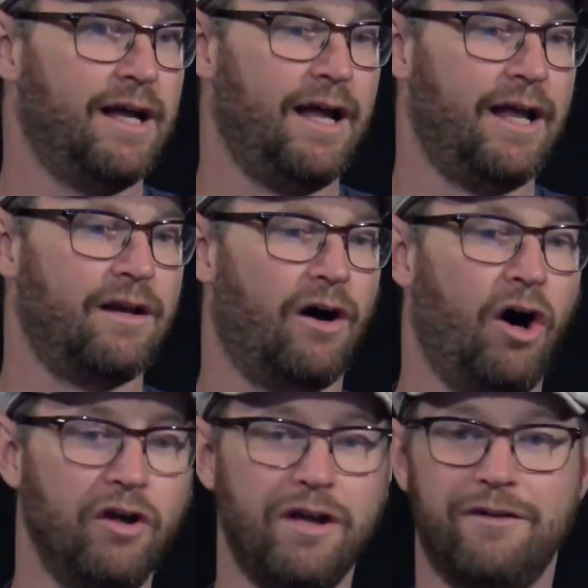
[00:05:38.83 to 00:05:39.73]
And
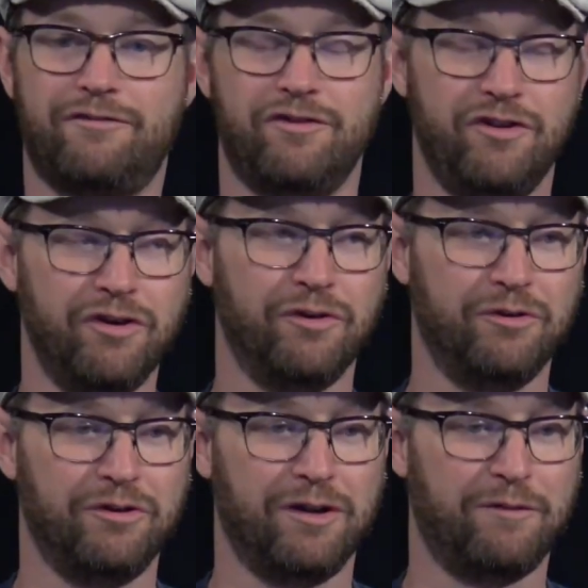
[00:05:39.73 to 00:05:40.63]
all you have to
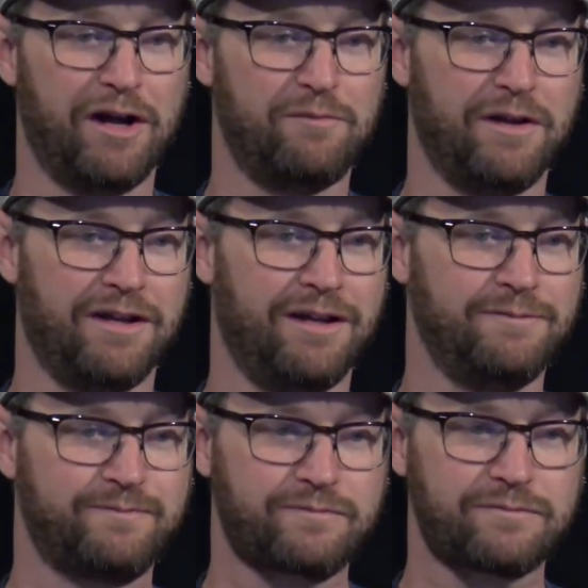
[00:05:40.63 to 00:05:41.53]
do, in my opinion,